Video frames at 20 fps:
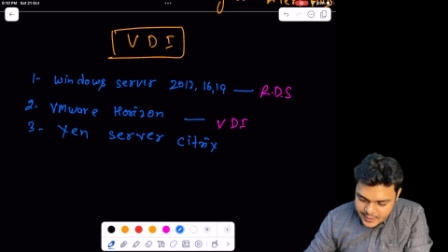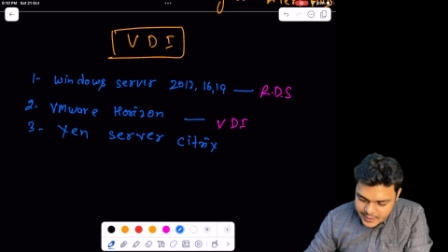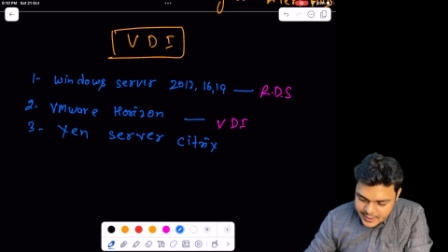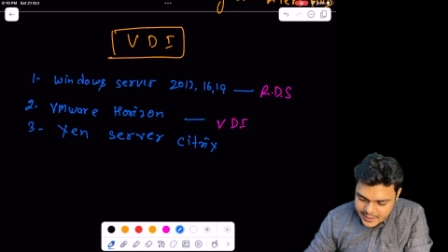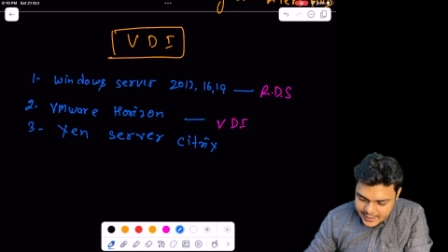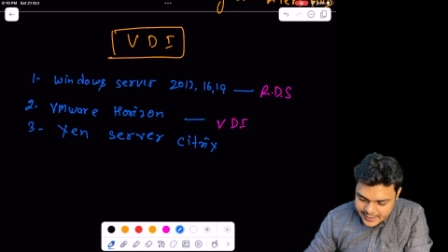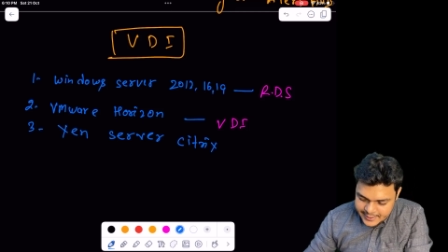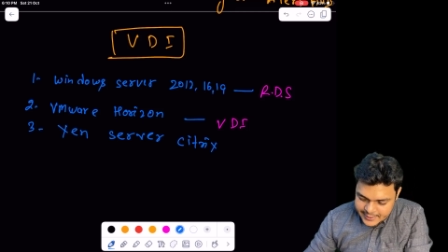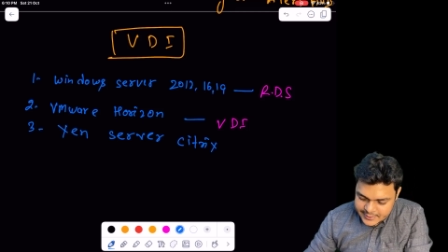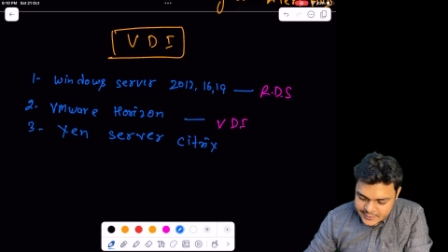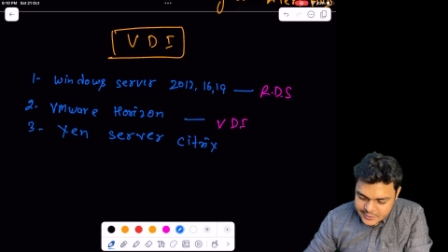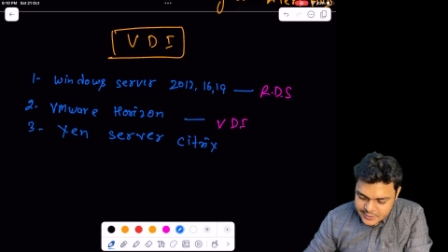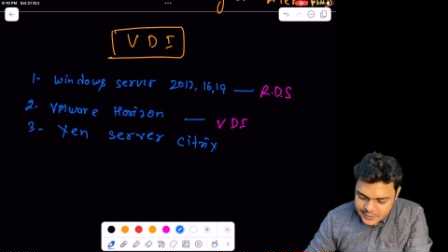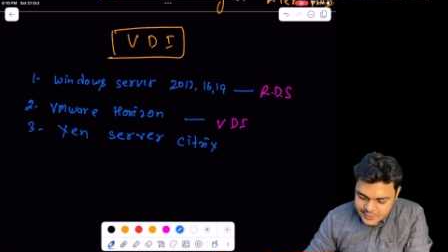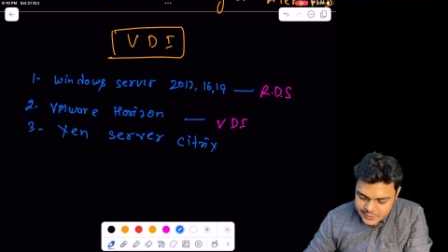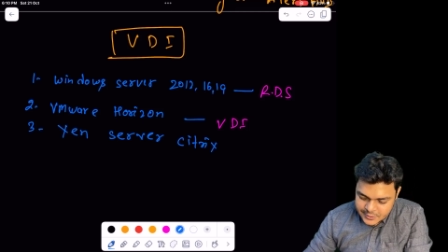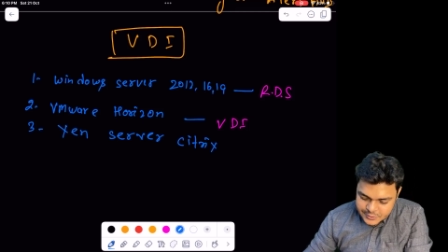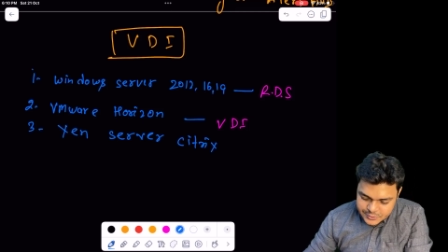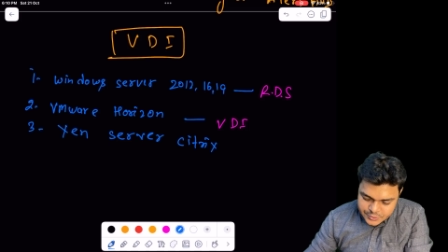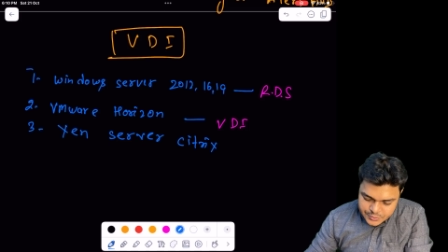
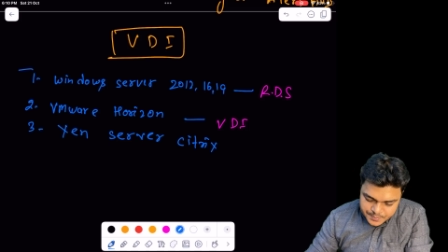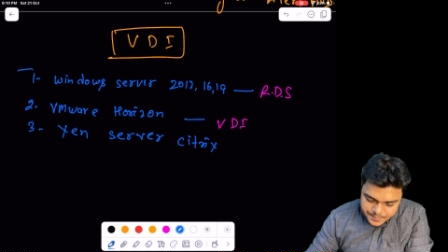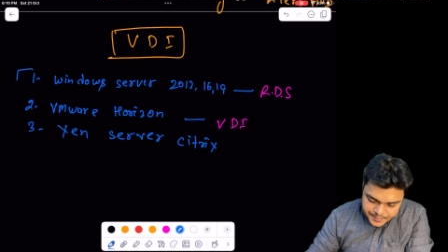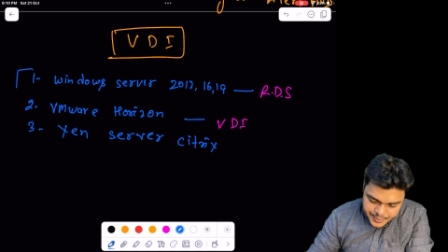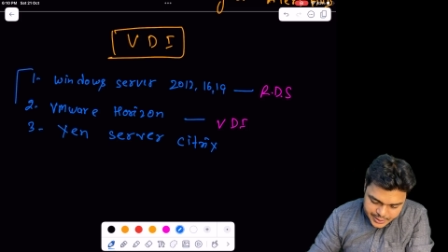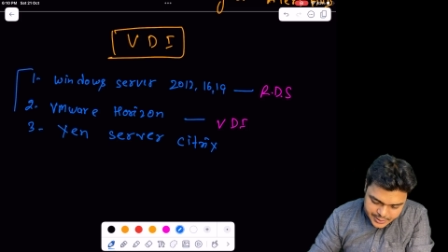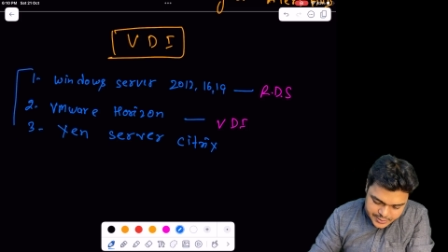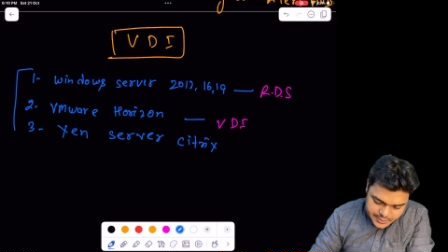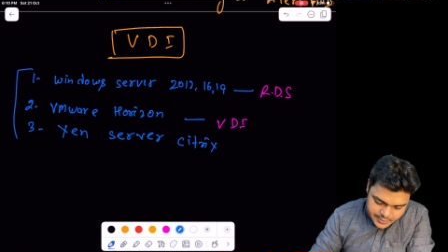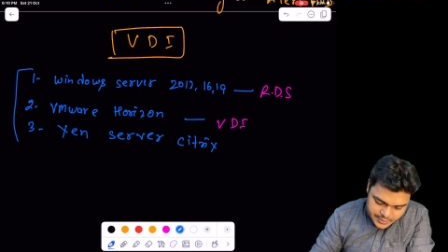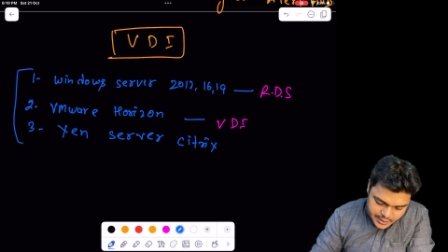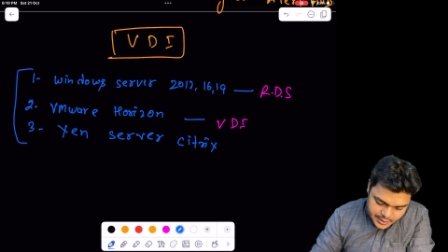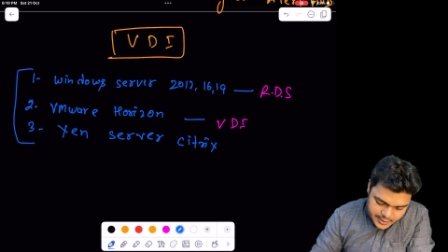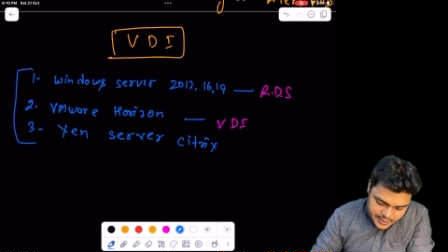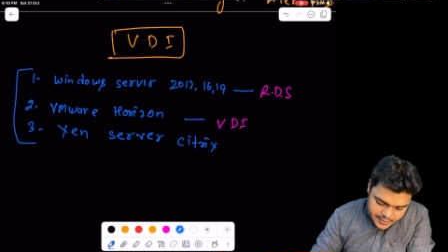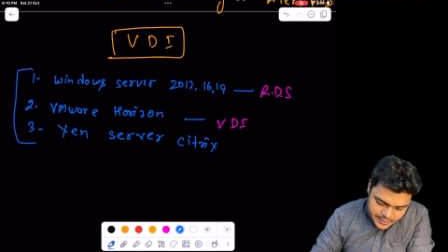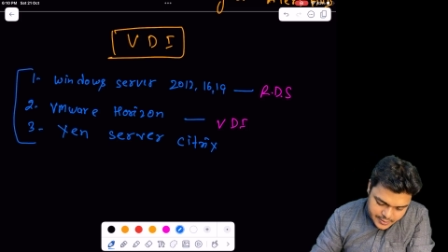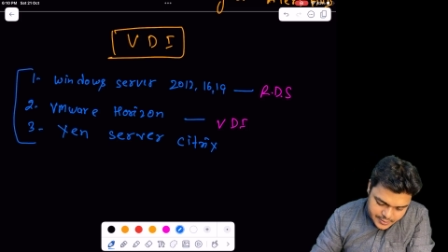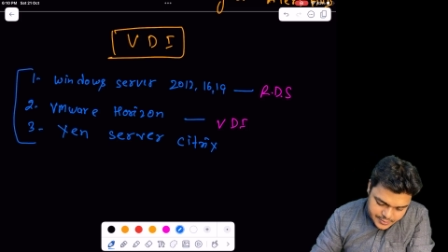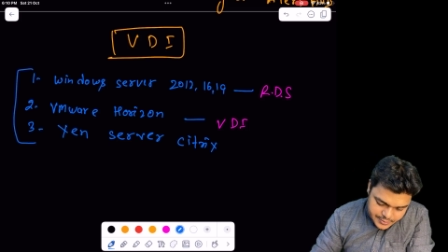correct but
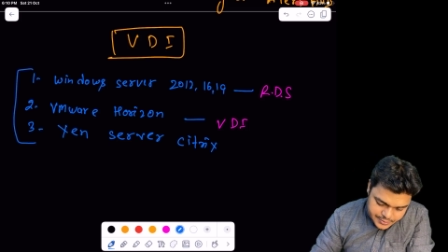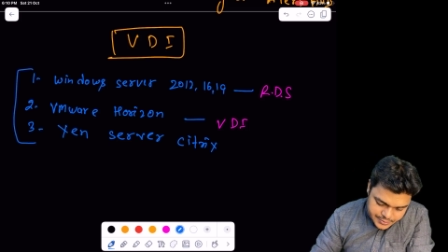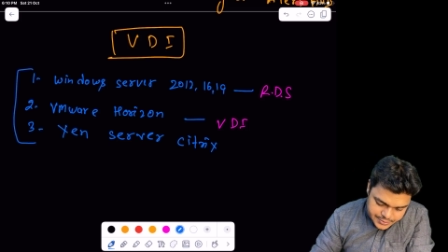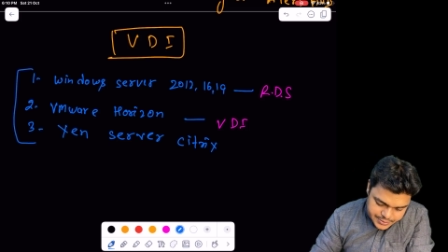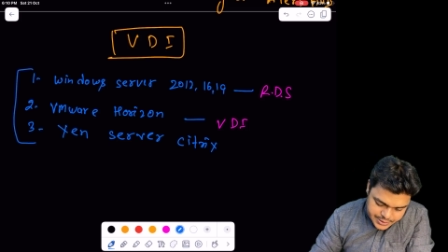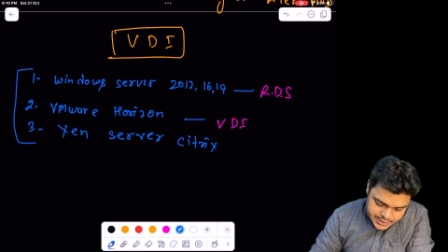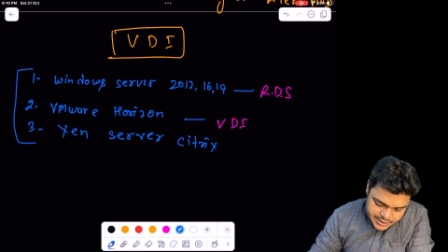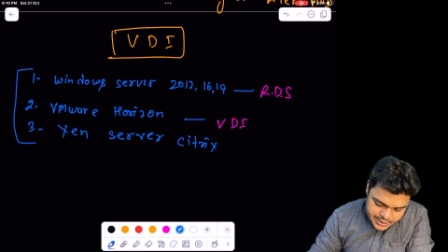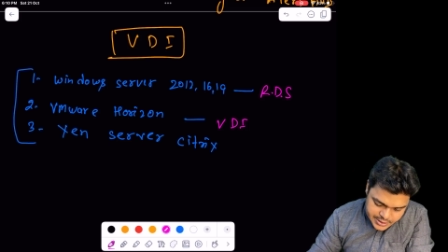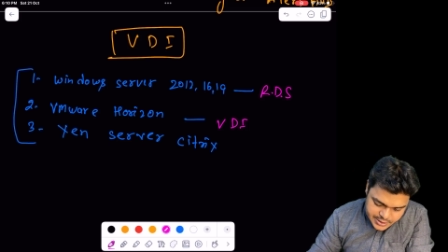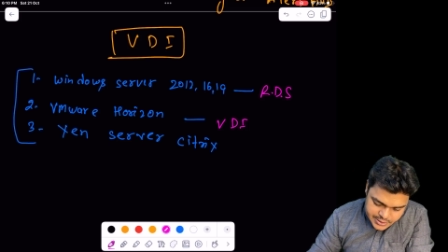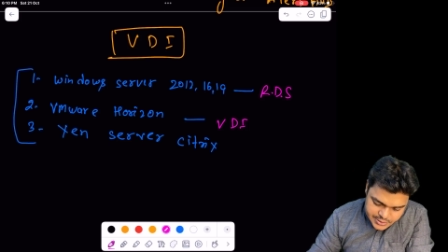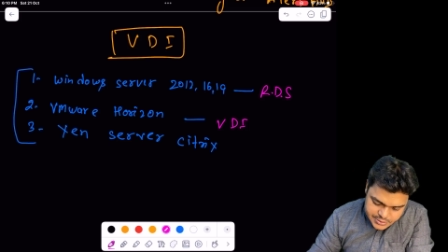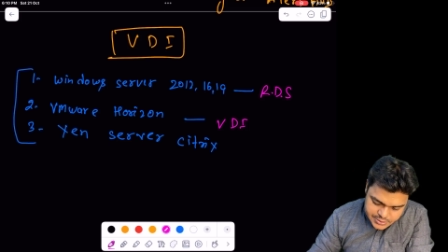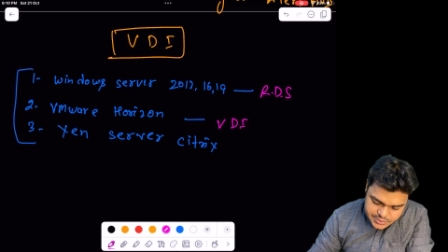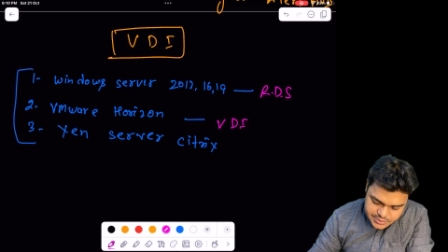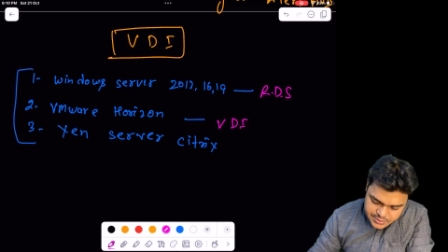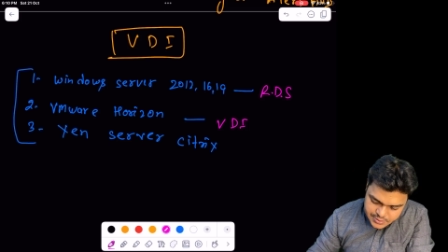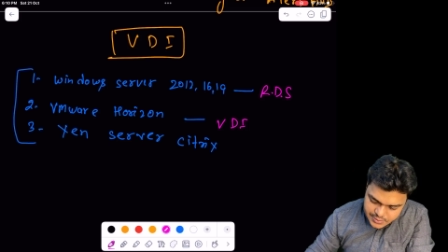these